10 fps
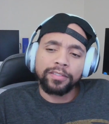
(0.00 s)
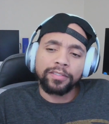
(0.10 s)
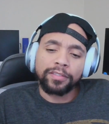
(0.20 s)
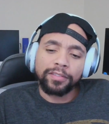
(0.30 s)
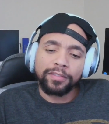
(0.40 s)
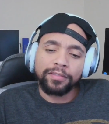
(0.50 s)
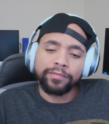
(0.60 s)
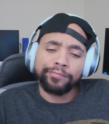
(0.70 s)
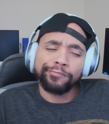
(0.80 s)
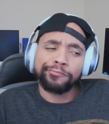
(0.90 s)

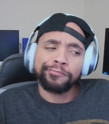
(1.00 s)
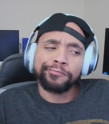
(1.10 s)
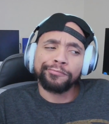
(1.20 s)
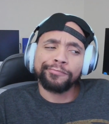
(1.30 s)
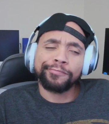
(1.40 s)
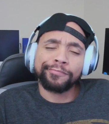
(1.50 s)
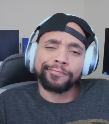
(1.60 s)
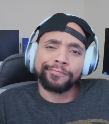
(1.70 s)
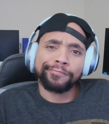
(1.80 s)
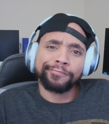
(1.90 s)

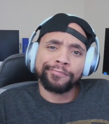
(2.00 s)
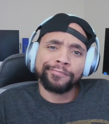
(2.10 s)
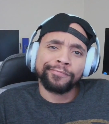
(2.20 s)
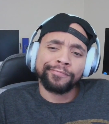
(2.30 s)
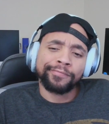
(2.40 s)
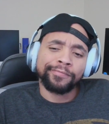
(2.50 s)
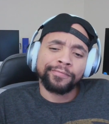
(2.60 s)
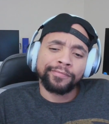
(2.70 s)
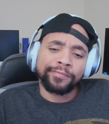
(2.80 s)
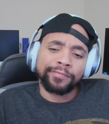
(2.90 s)

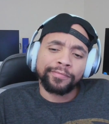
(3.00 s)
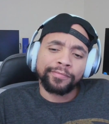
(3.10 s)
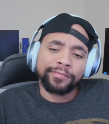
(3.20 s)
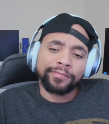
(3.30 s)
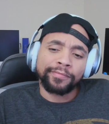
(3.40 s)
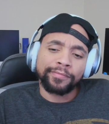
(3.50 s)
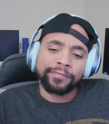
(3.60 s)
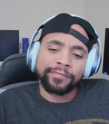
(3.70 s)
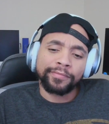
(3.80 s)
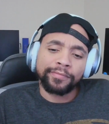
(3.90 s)

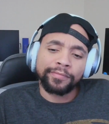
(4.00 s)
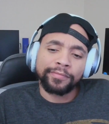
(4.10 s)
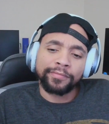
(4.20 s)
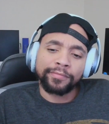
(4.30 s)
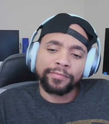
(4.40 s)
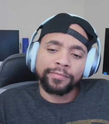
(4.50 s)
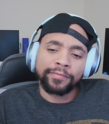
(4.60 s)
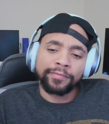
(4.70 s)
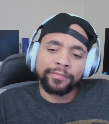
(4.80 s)
[no speech]